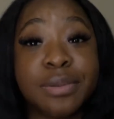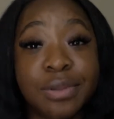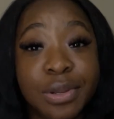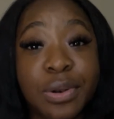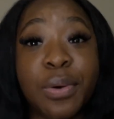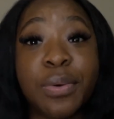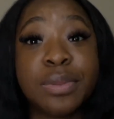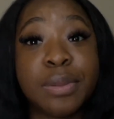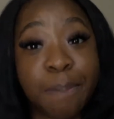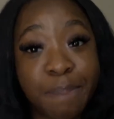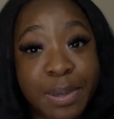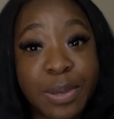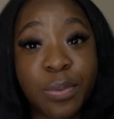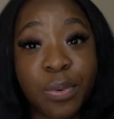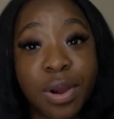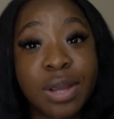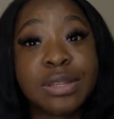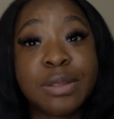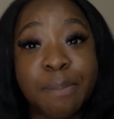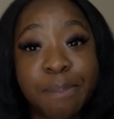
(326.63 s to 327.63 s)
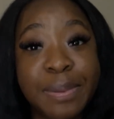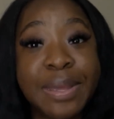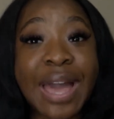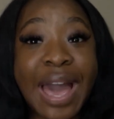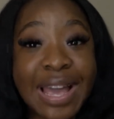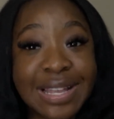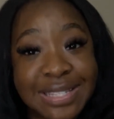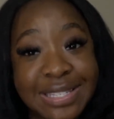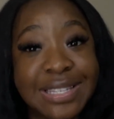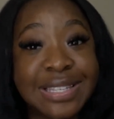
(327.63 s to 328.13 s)
you know, the B word, the B
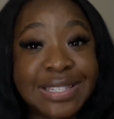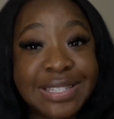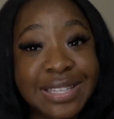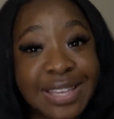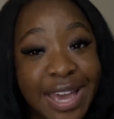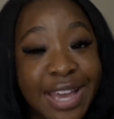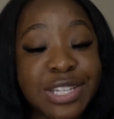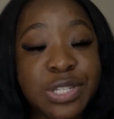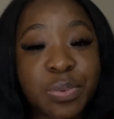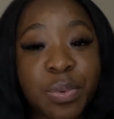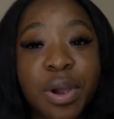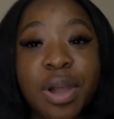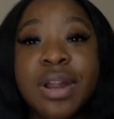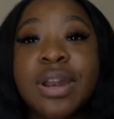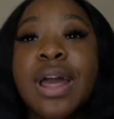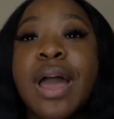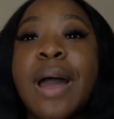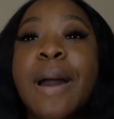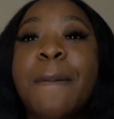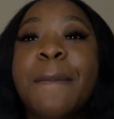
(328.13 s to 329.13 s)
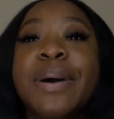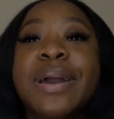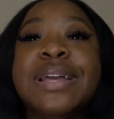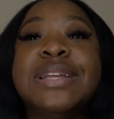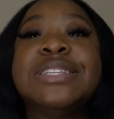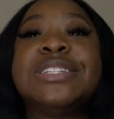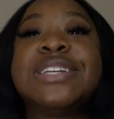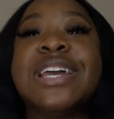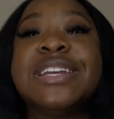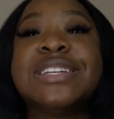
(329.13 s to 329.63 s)
I T C H word, but he
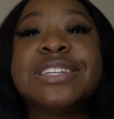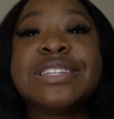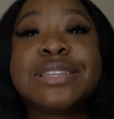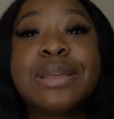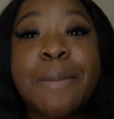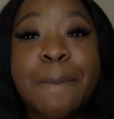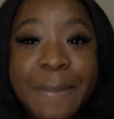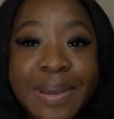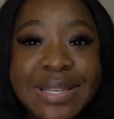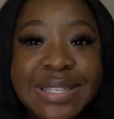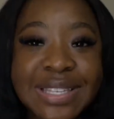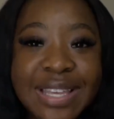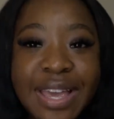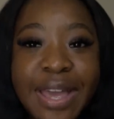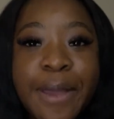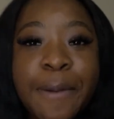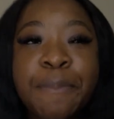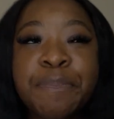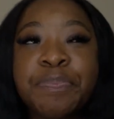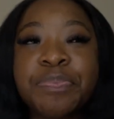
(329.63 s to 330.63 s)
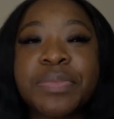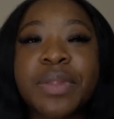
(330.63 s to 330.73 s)
changed it to biscuit.